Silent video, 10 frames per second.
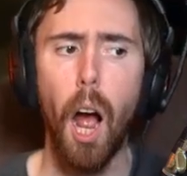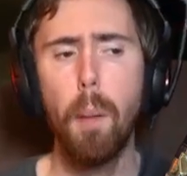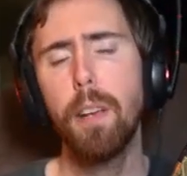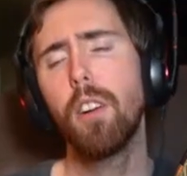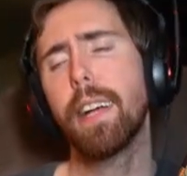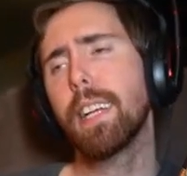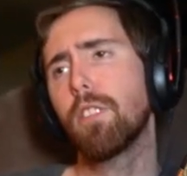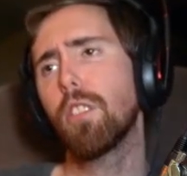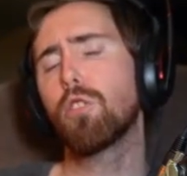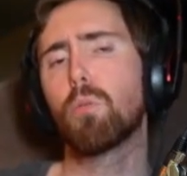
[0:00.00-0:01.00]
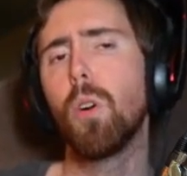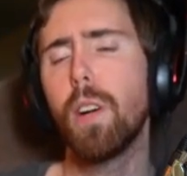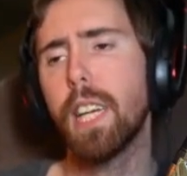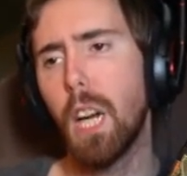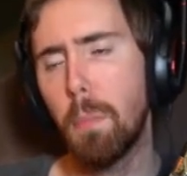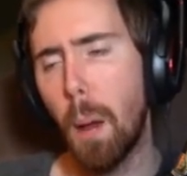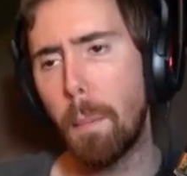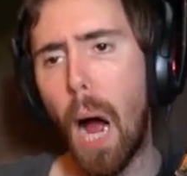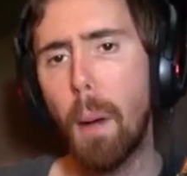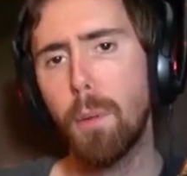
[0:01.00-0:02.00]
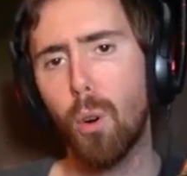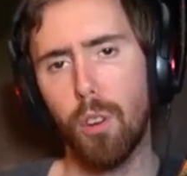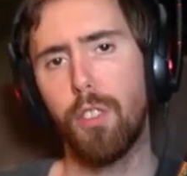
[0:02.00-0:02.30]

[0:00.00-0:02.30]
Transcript: I mean, like, is this really going to be a popular